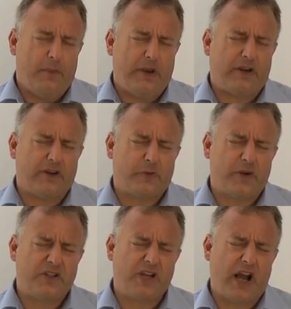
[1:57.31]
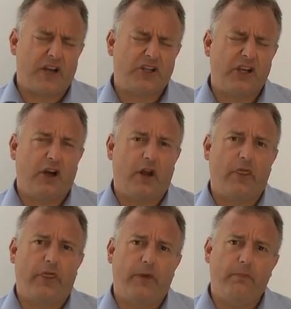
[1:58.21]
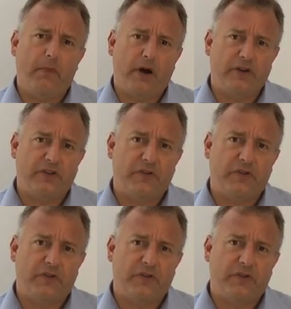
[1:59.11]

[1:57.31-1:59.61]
because we're touching on the most